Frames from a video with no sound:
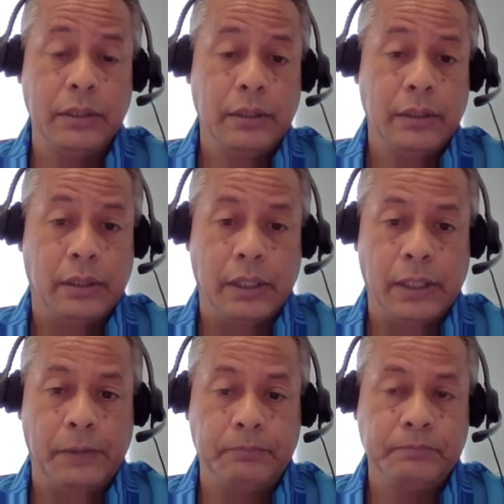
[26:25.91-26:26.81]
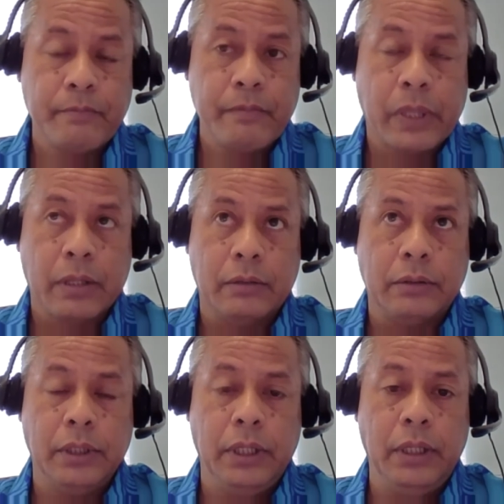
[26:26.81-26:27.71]
Um,
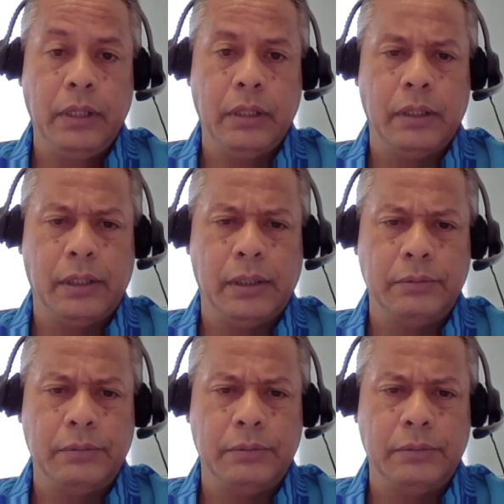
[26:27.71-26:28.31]
the um,